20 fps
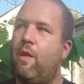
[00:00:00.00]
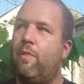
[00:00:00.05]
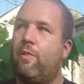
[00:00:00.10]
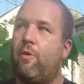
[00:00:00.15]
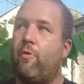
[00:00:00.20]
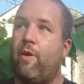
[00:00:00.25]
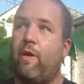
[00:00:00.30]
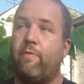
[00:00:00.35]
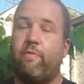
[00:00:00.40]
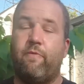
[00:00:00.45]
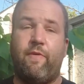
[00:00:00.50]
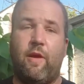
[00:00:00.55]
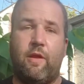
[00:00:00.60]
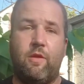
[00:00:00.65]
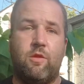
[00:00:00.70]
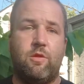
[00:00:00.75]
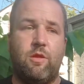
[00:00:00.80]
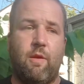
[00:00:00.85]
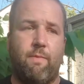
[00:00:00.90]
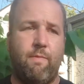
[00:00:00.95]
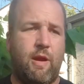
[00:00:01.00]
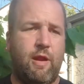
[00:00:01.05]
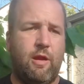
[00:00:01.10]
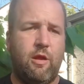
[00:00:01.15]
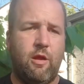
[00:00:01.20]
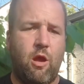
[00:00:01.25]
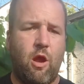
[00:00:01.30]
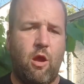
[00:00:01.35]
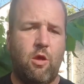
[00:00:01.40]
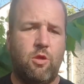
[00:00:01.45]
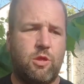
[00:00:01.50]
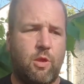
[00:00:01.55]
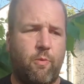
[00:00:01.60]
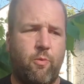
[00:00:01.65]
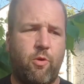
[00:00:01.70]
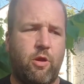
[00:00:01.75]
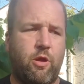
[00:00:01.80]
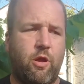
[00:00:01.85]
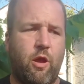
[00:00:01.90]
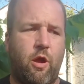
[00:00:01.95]
They're going to have to find somebody to go,
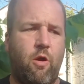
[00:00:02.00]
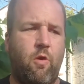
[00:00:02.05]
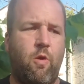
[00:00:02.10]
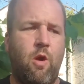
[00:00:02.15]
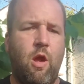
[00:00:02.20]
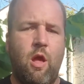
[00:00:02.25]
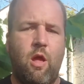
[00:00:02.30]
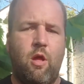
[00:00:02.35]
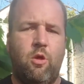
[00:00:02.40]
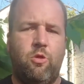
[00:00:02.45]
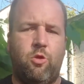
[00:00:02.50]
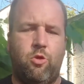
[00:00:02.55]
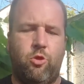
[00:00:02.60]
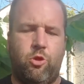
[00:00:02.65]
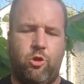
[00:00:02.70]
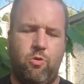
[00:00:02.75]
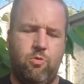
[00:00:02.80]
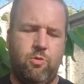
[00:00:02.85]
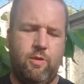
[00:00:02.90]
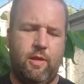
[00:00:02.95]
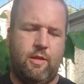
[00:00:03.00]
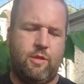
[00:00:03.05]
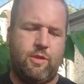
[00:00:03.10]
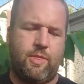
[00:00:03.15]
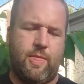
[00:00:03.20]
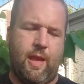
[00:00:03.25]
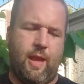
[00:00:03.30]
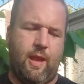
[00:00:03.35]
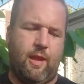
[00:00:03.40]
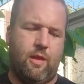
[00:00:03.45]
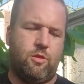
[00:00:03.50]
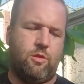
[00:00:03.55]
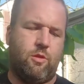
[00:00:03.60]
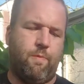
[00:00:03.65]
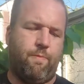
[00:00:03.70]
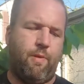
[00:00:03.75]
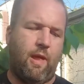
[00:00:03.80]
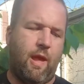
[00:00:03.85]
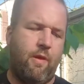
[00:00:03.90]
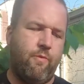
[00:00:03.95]
somewhere to go to shoot these things, to
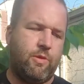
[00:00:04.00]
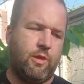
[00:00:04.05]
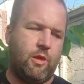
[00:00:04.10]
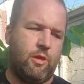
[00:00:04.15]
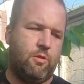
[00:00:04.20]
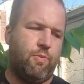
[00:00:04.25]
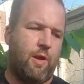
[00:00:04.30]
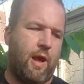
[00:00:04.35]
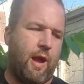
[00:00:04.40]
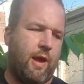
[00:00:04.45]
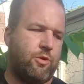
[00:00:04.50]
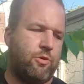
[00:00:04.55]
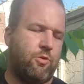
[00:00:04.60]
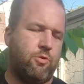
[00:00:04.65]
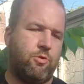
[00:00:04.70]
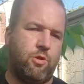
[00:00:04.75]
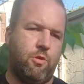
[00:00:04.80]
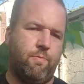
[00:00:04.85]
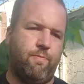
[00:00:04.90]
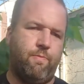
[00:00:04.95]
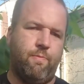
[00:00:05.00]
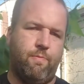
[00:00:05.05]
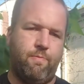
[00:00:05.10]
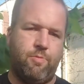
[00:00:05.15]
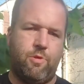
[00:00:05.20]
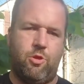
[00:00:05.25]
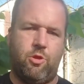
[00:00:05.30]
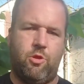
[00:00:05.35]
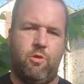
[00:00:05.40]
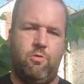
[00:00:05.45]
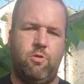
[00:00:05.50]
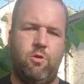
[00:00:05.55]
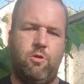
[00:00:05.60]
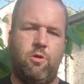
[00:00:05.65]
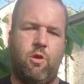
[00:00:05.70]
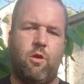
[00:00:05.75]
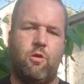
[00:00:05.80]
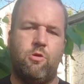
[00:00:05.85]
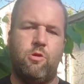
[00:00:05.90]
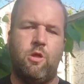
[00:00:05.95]
play with these blasters, to shoot the
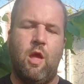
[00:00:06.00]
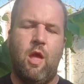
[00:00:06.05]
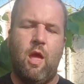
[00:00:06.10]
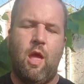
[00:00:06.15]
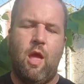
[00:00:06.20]
darts.